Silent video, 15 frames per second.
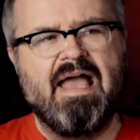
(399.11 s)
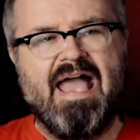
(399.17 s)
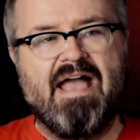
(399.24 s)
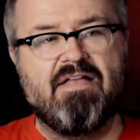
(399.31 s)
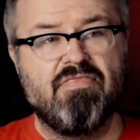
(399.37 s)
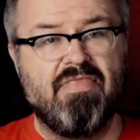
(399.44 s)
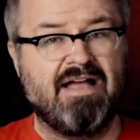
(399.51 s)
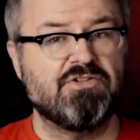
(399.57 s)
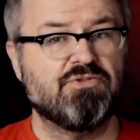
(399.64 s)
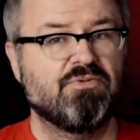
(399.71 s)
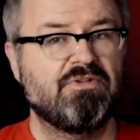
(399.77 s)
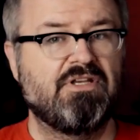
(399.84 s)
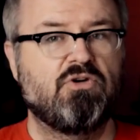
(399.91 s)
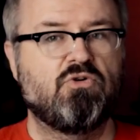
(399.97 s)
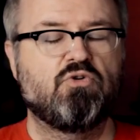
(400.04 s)
And that's
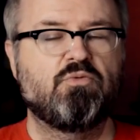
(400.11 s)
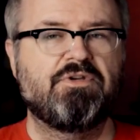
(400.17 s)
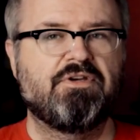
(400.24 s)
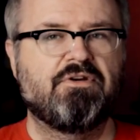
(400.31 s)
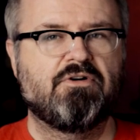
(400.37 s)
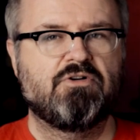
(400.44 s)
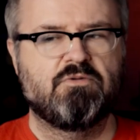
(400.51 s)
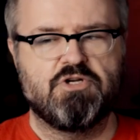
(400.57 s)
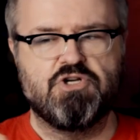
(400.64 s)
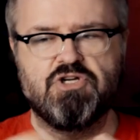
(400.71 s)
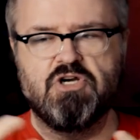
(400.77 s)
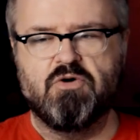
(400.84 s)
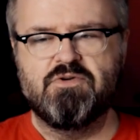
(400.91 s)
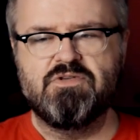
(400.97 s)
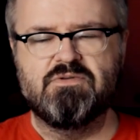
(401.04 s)
really cool when you go to a
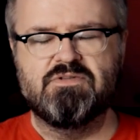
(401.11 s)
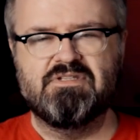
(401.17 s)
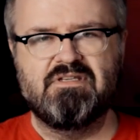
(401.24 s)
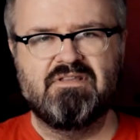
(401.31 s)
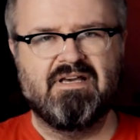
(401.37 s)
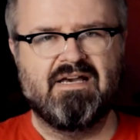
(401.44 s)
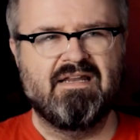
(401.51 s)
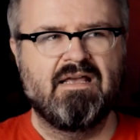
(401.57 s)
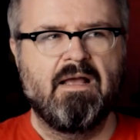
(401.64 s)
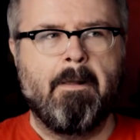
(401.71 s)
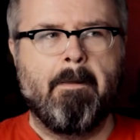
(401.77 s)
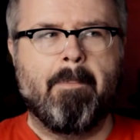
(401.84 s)
show and you see that.